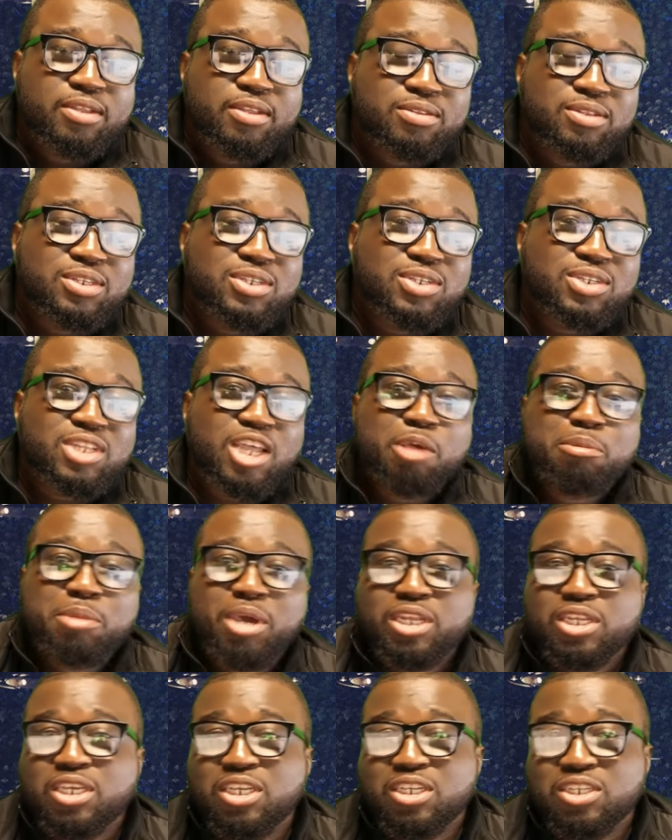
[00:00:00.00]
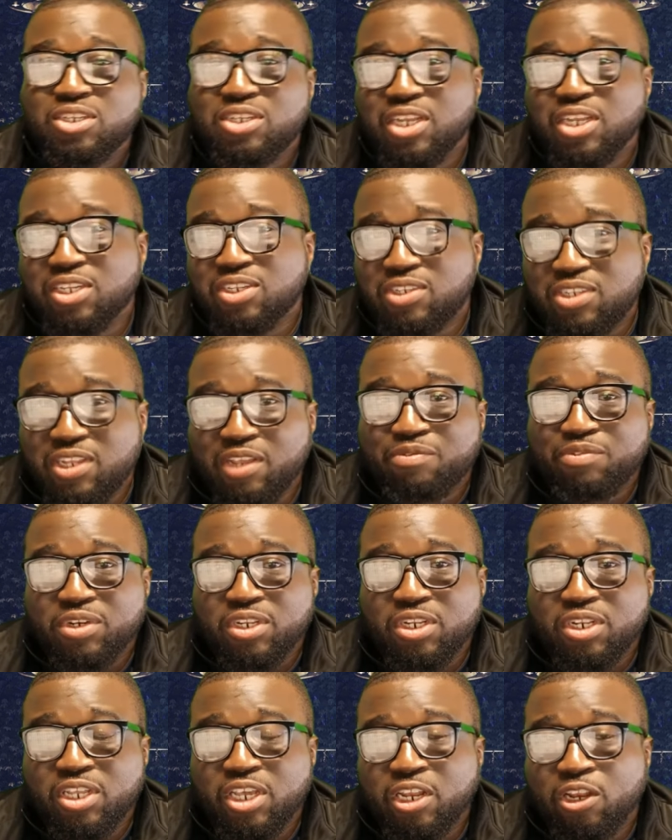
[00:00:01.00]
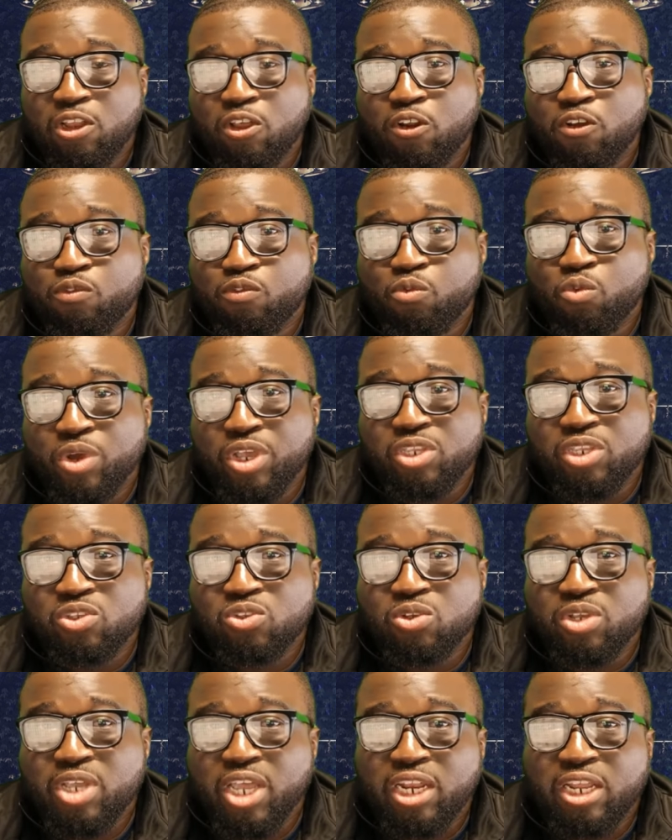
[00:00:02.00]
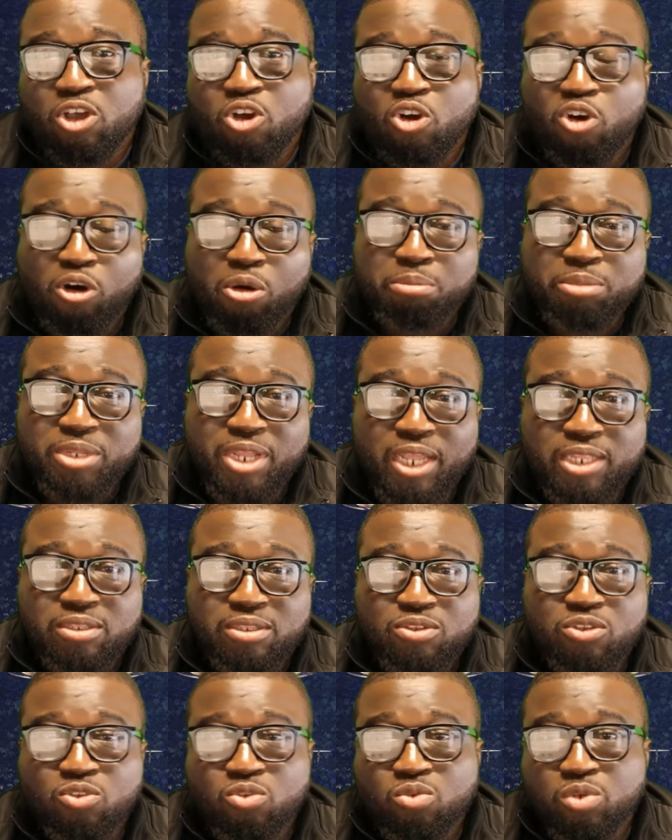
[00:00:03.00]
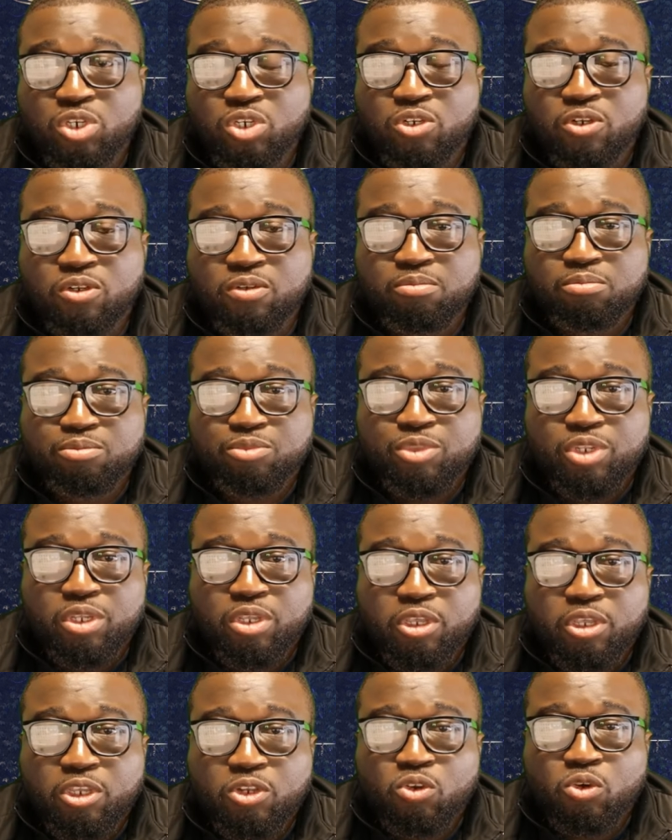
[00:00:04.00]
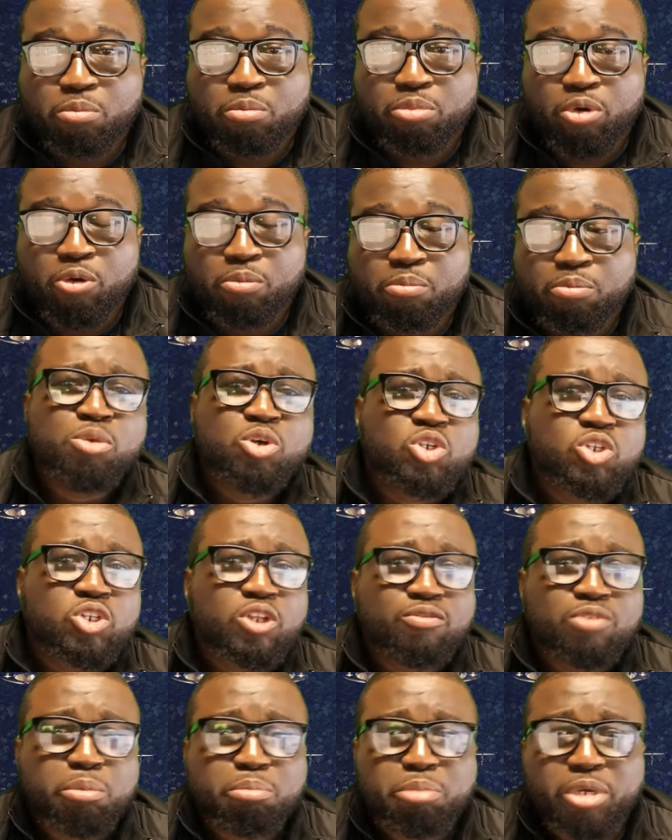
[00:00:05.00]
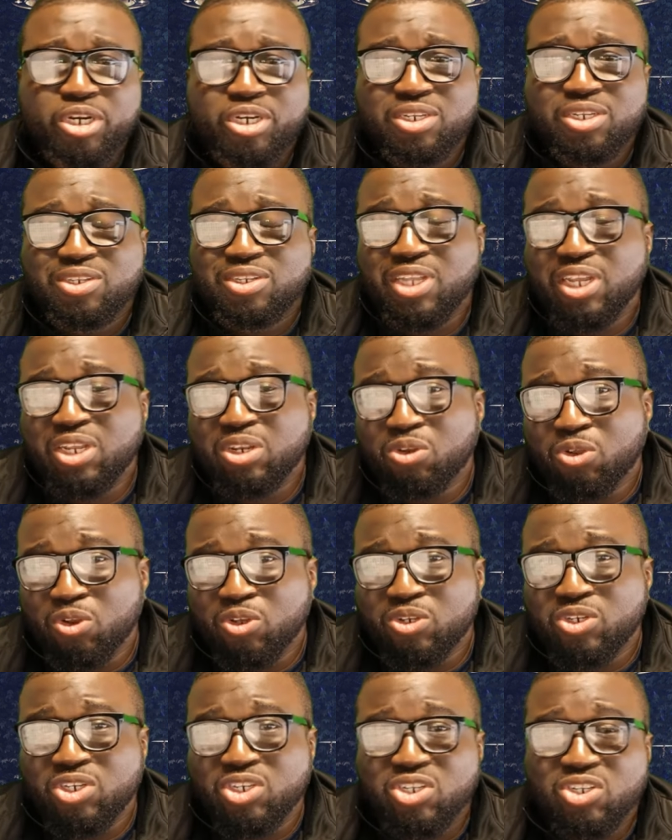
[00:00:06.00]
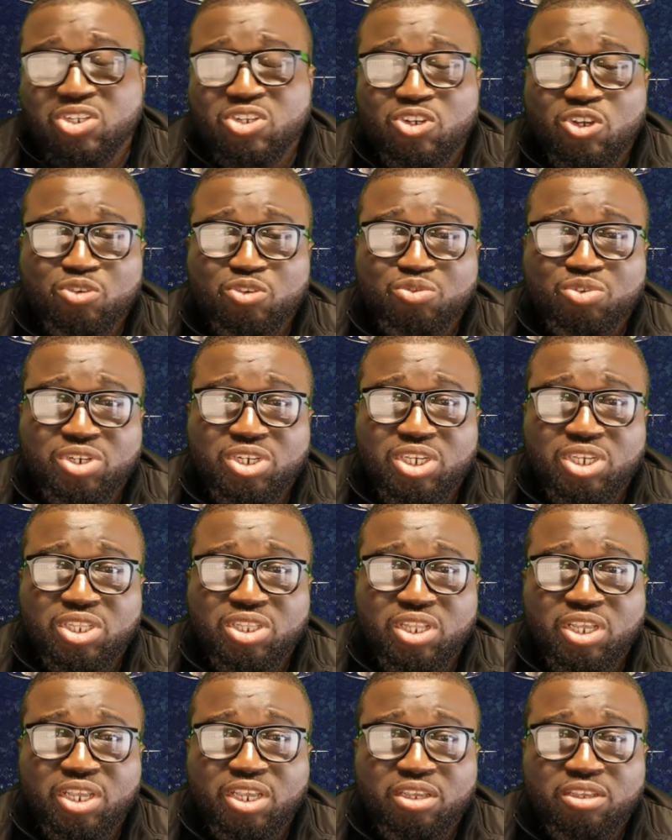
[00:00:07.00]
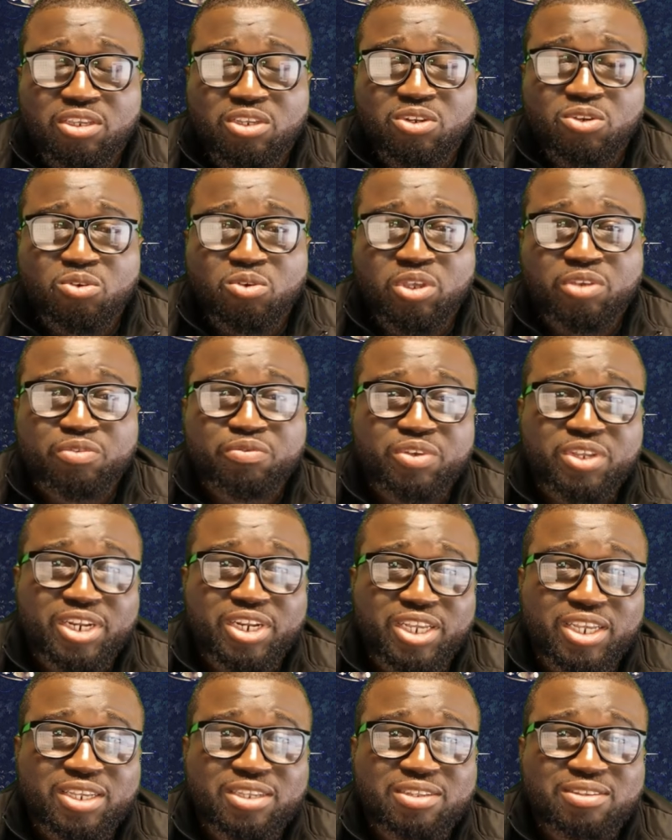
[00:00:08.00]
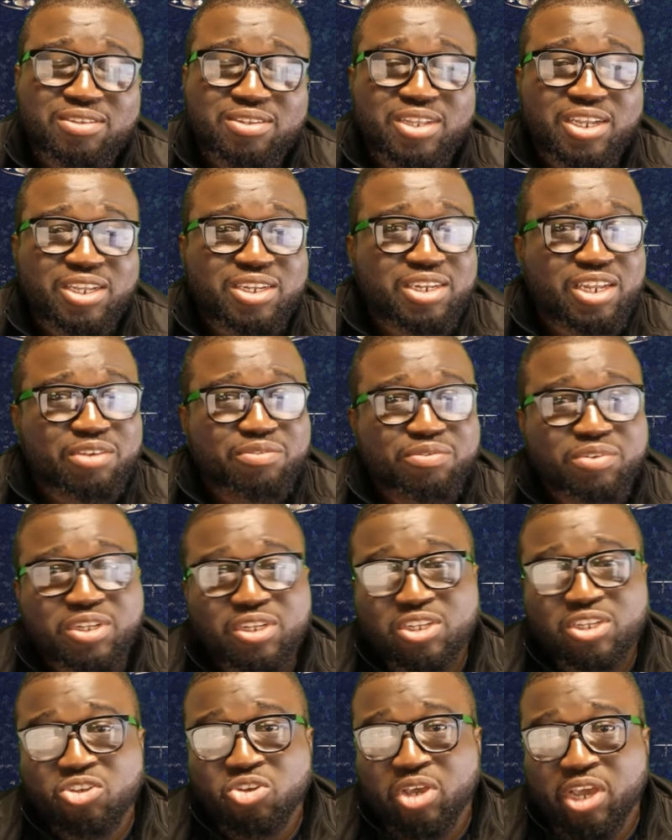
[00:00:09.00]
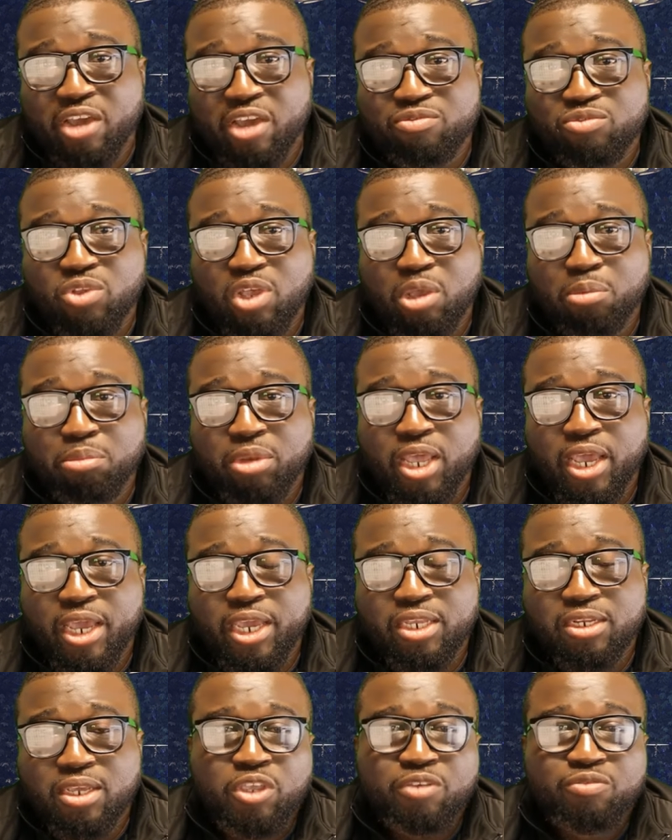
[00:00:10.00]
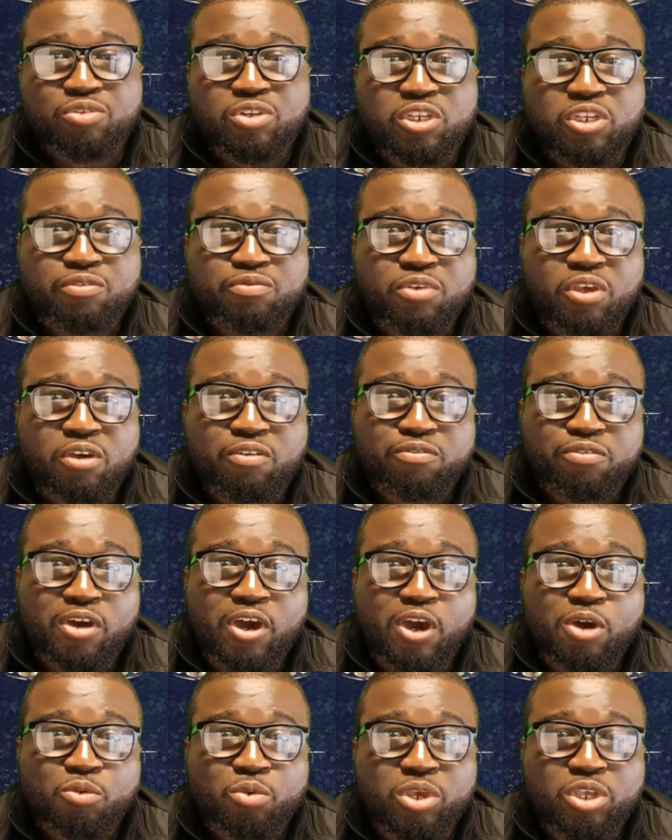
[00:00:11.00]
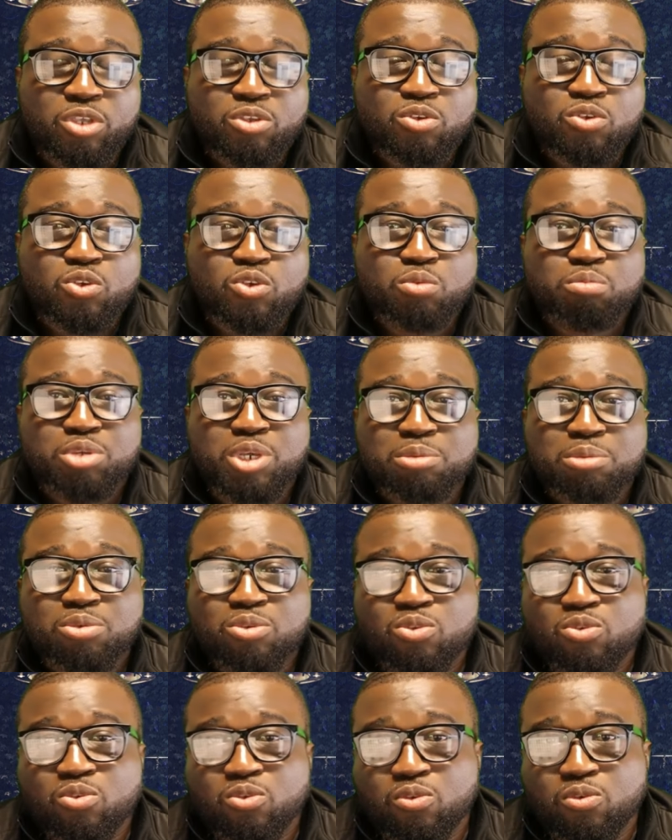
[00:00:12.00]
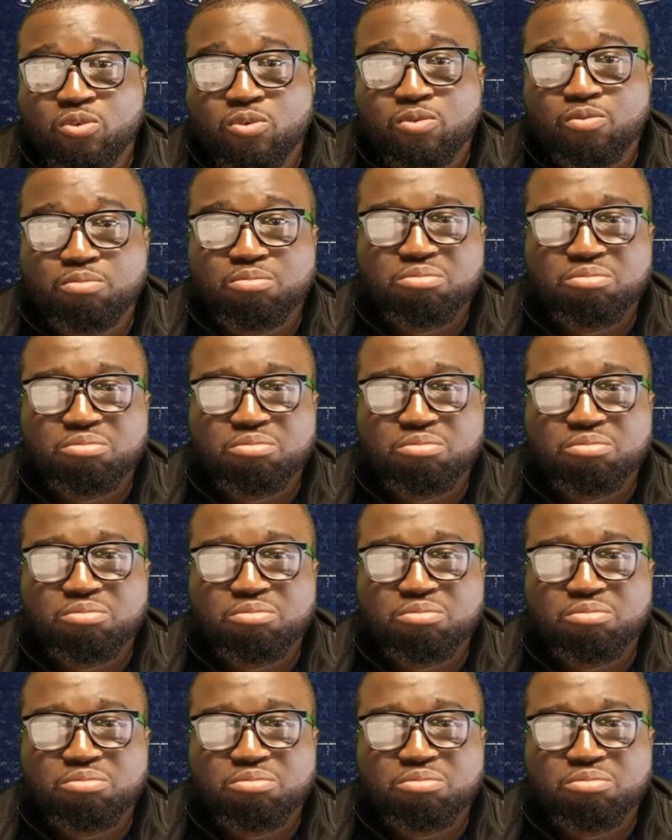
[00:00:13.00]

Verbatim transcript: this time and age there's definitely a lot of ways to kind of cope that situation you know but most of the parents technology is not really a thing you know if it is then definitely you have to apply it. even if you're far away you should be able to do